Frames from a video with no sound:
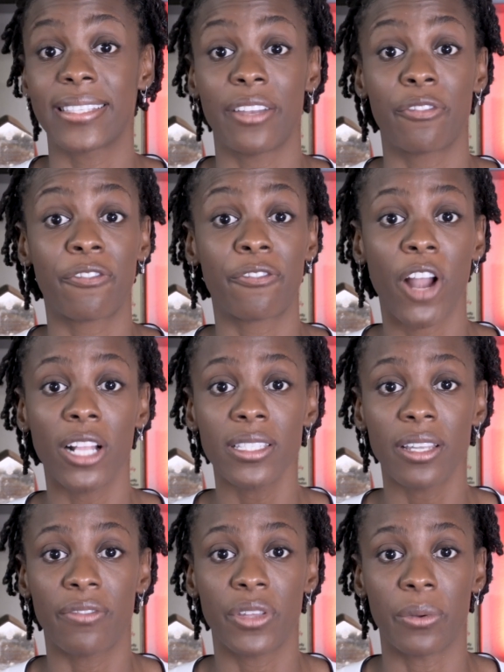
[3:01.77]
in
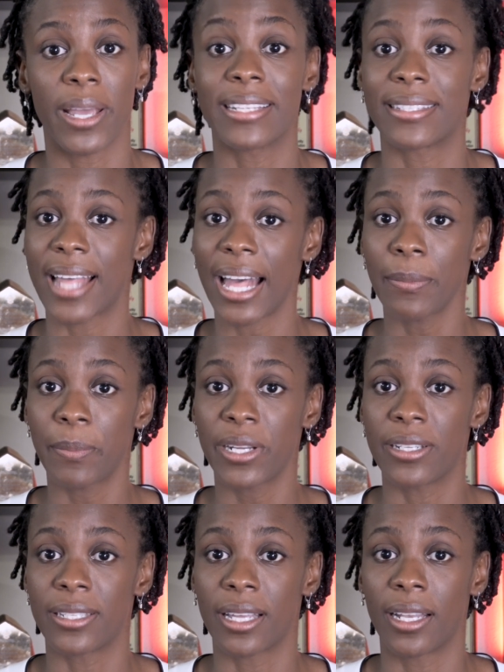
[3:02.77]
front of you is that
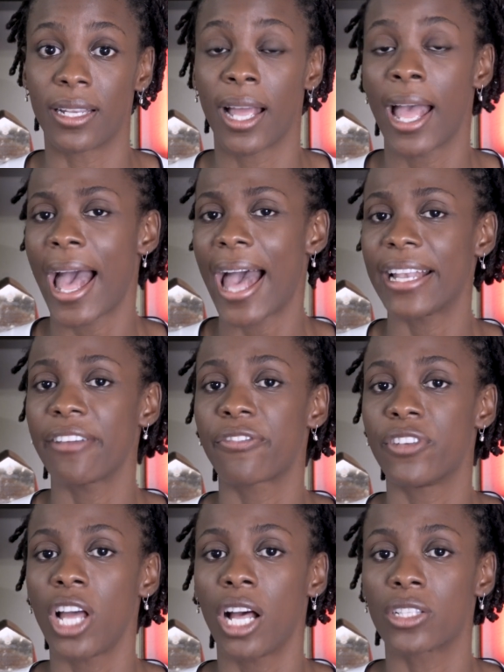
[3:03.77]
person, and
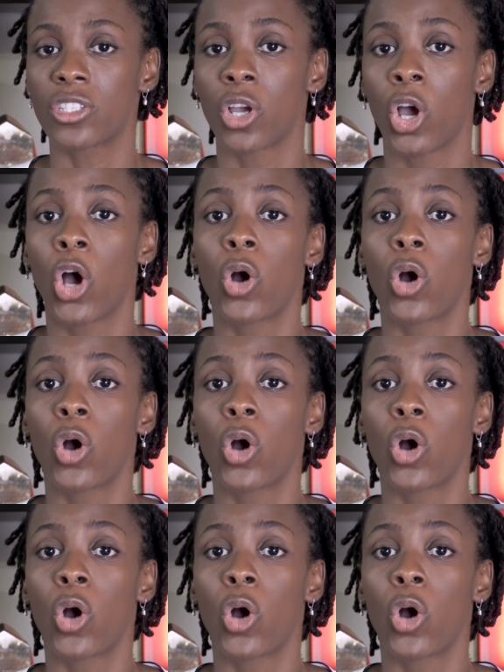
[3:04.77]
if not,